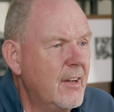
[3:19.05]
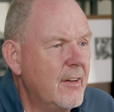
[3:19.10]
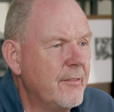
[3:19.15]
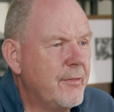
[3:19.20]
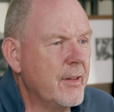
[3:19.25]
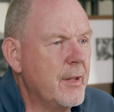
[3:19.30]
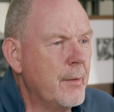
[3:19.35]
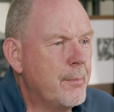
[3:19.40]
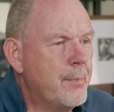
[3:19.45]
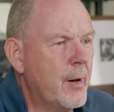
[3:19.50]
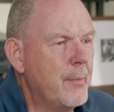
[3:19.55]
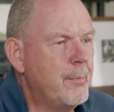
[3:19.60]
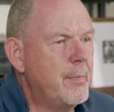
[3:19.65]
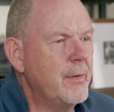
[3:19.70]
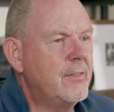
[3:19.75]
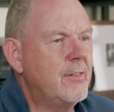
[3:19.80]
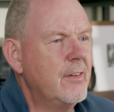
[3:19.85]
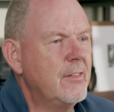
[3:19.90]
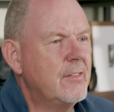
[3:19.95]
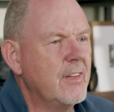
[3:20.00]
for the
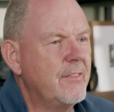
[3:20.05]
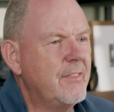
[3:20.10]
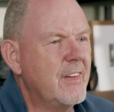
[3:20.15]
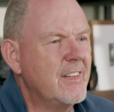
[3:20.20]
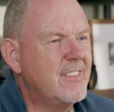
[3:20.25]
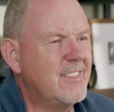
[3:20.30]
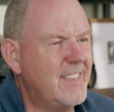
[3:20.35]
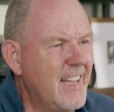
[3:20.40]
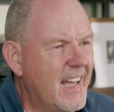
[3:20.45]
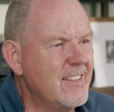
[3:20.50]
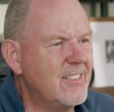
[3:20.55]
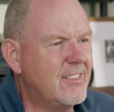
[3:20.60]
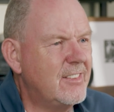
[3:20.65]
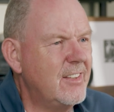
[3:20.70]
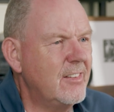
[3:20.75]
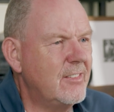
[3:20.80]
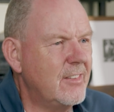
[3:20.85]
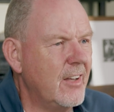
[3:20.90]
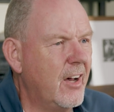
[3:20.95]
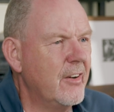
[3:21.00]
purposes of a
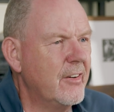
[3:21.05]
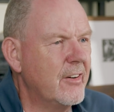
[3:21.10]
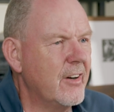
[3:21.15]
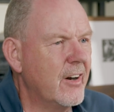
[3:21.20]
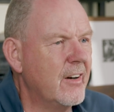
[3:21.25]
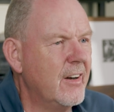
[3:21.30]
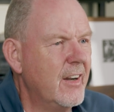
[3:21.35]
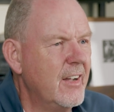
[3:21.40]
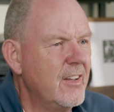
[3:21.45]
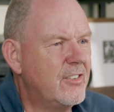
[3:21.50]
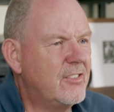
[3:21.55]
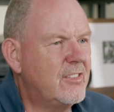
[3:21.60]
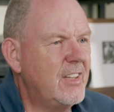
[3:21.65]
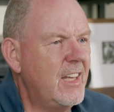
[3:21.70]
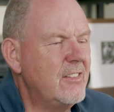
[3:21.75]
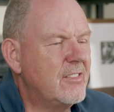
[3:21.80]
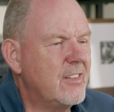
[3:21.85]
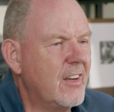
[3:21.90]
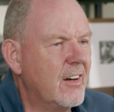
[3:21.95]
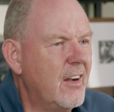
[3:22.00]
census under
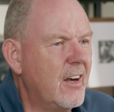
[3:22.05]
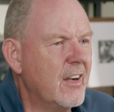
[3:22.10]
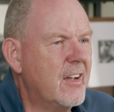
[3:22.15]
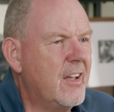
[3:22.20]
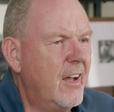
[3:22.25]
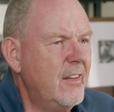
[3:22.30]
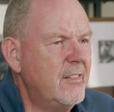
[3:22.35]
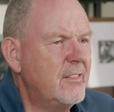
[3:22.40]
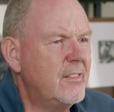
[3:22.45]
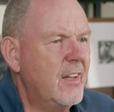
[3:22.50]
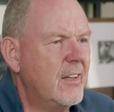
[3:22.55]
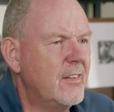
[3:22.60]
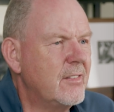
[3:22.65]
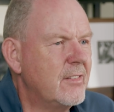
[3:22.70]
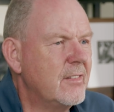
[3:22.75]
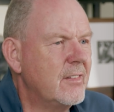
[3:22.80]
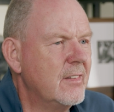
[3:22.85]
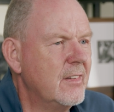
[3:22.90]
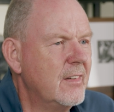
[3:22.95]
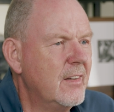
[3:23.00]
Caesar
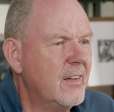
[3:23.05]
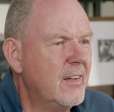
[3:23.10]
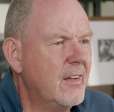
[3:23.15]
Augustus.